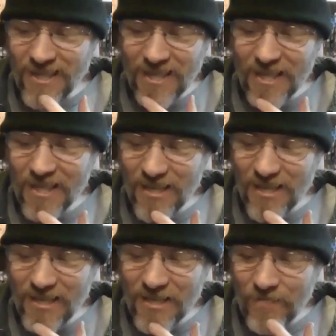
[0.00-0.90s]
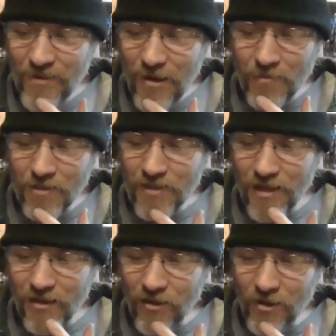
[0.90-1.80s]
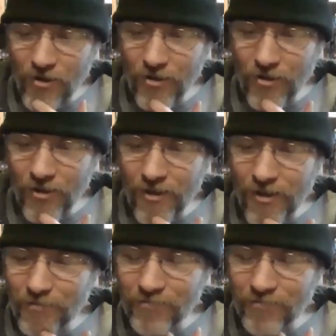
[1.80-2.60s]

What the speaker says: I think it is. That one's kind of harder to get.